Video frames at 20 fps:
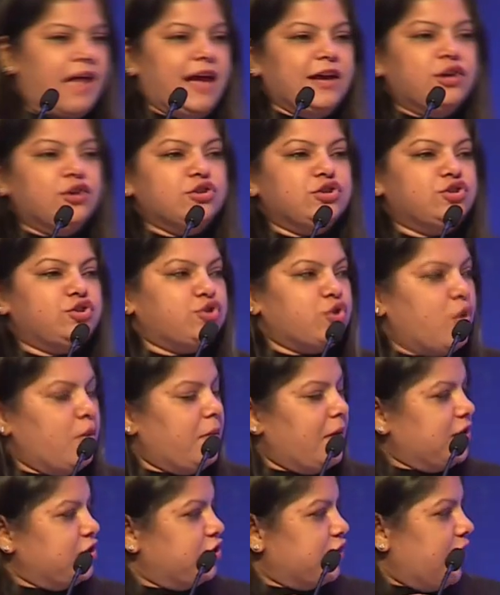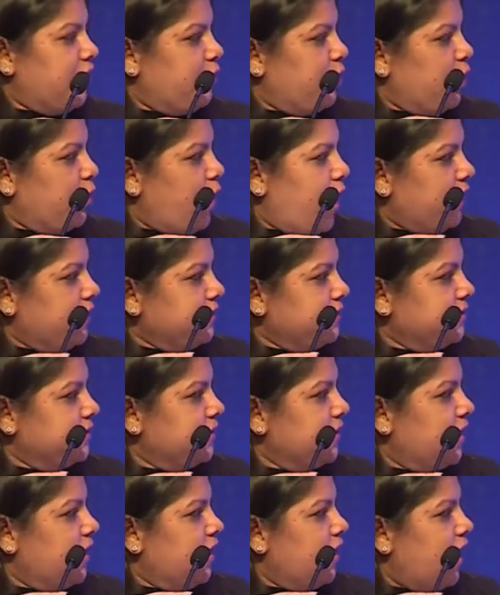Thank you so much, everyone.
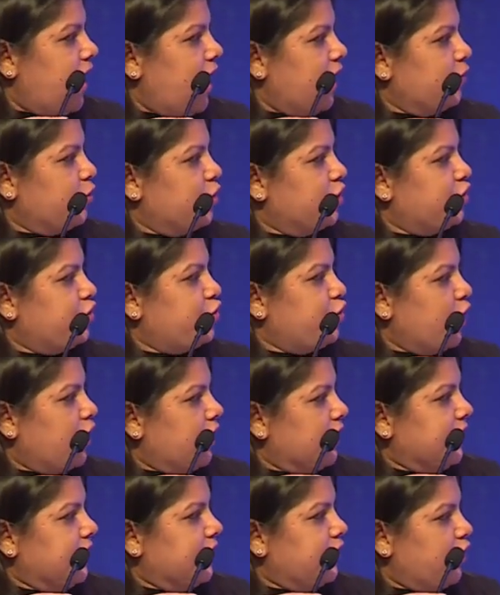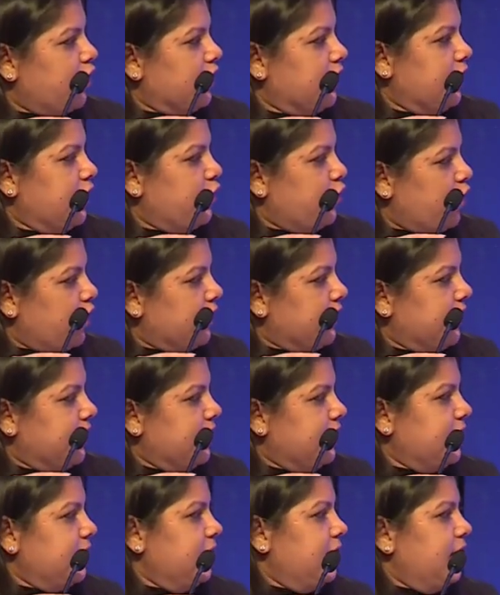I would
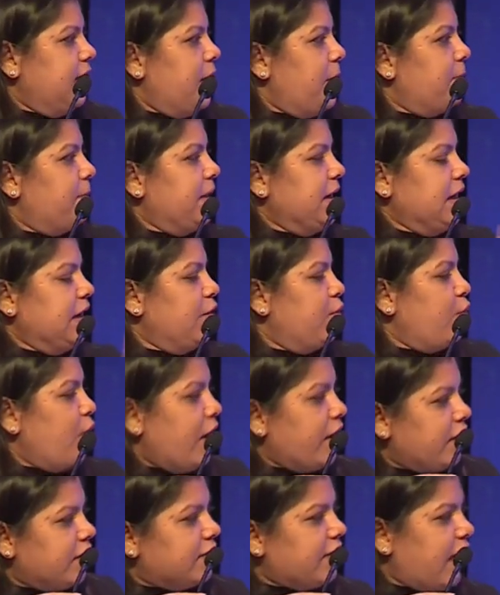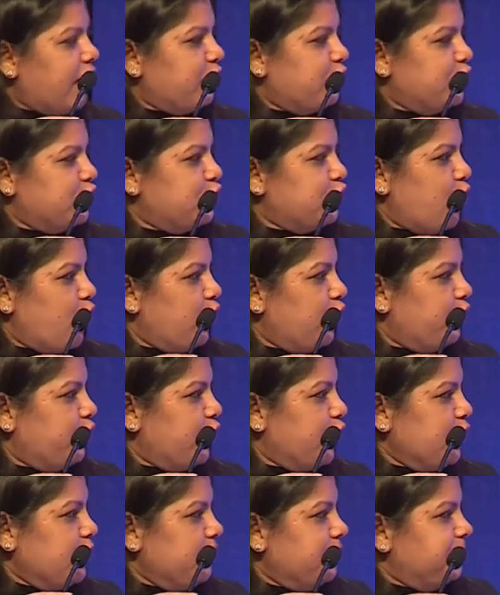really be very thankful to all
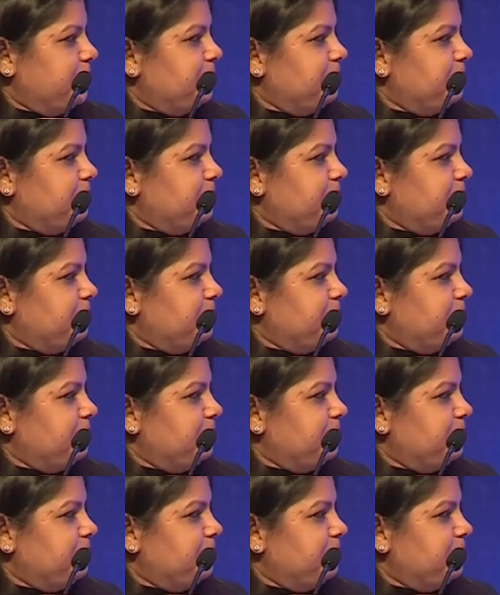of you.